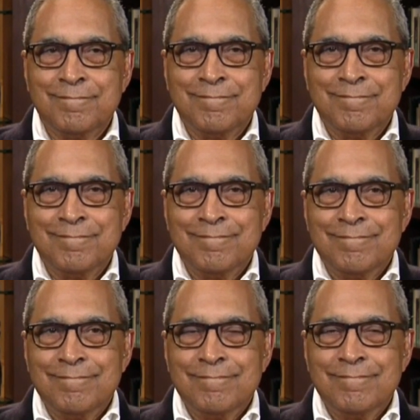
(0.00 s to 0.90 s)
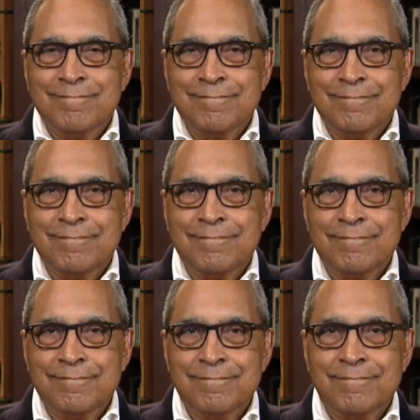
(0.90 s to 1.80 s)

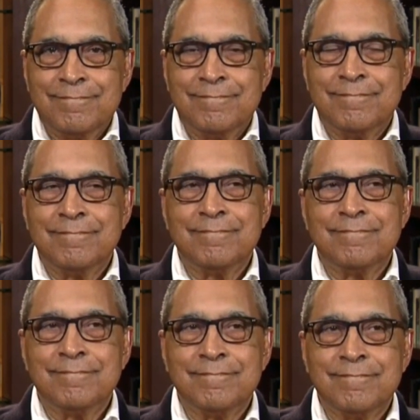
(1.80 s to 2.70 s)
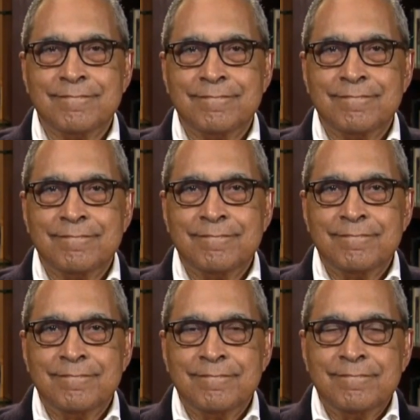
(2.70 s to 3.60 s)

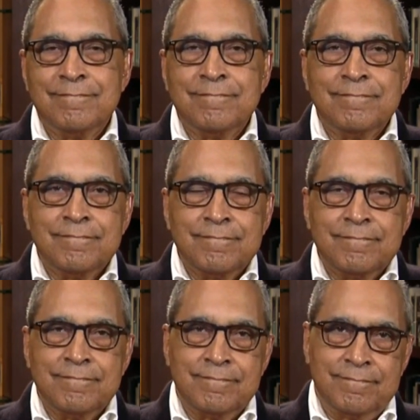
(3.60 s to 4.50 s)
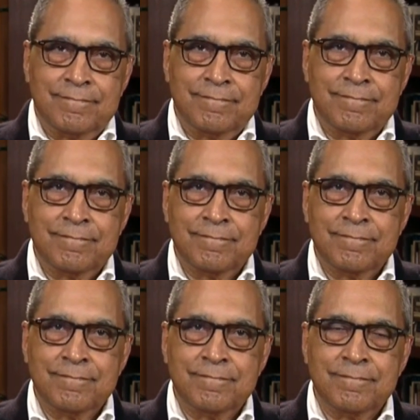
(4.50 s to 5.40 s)

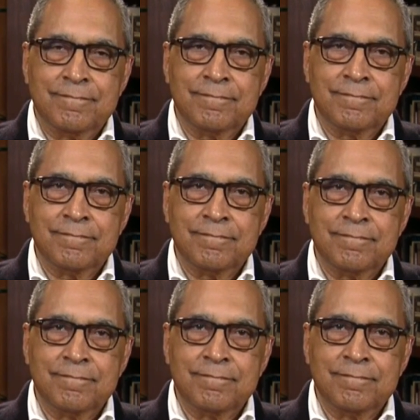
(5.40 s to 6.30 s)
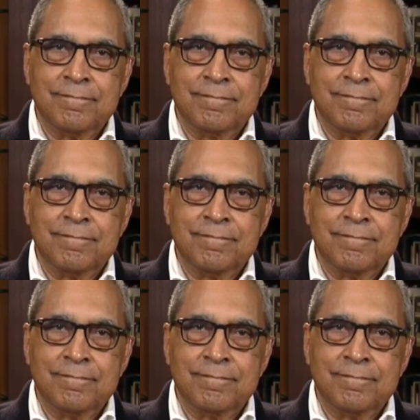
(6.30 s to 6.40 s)
(not speaking)